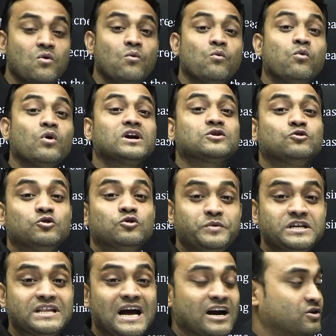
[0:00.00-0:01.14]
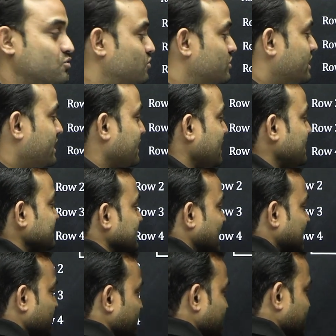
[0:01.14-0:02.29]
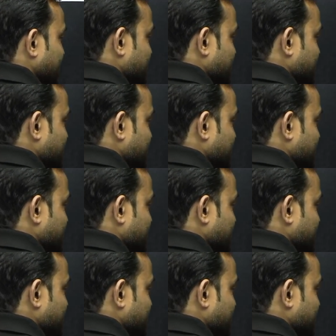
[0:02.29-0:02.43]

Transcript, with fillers: What could be that row? Can that be this